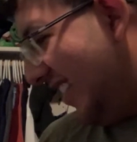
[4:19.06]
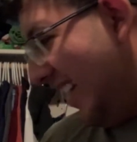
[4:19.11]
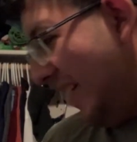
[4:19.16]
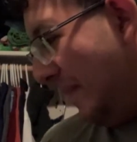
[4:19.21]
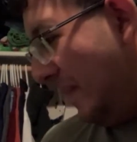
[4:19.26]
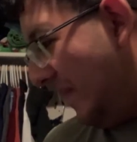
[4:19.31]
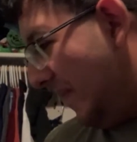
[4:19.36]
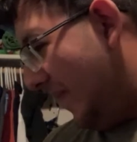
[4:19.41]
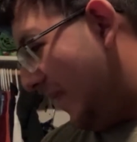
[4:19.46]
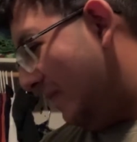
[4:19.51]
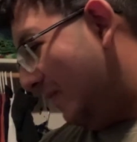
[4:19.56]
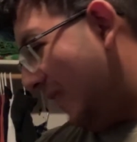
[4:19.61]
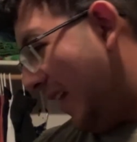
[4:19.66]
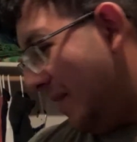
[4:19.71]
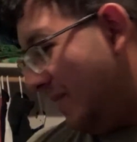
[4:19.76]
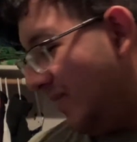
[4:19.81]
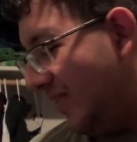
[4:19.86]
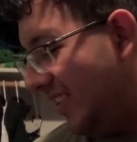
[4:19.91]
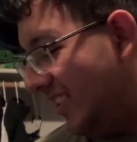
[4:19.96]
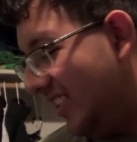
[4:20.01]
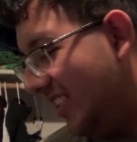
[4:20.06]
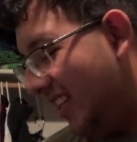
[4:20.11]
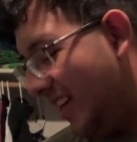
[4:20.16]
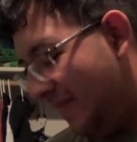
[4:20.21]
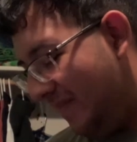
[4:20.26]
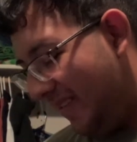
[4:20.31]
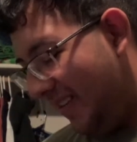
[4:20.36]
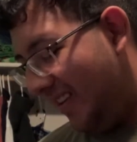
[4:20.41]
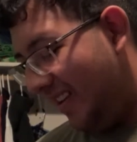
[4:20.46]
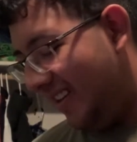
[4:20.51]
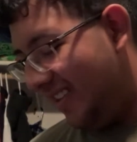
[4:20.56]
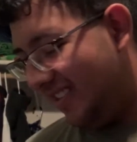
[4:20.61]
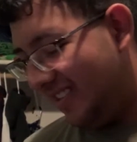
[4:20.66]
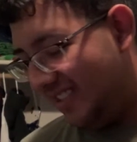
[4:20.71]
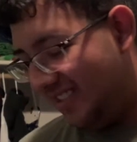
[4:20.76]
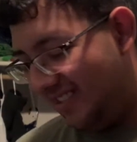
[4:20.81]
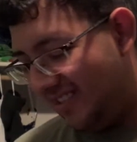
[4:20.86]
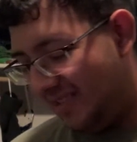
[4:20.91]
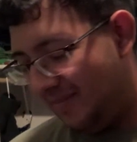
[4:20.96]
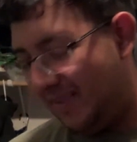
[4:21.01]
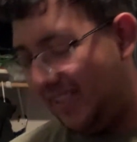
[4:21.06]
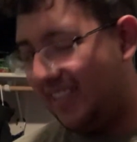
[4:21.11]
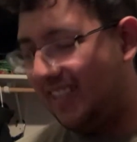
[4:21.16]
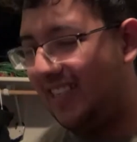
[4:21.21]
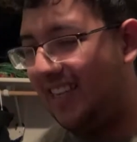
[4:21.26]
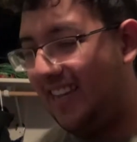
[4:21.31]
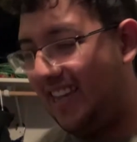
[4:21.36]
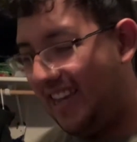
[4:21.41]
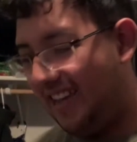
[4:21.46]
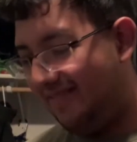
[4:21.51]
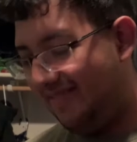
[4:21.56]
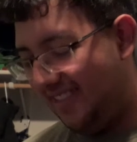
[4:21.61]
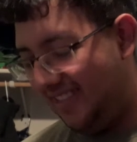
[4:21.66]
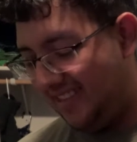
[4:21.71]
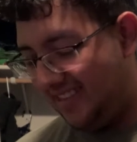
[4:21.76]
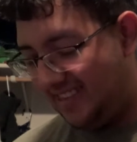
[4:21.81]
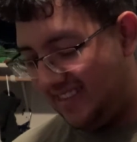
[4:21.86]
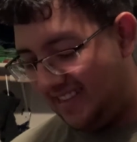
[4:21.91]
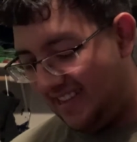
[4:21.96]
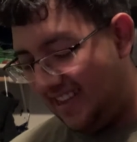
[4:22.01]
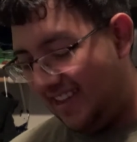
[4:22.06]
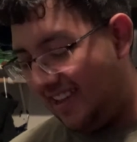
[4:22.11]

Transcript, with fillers: I, I put shop at Hollister is because I have this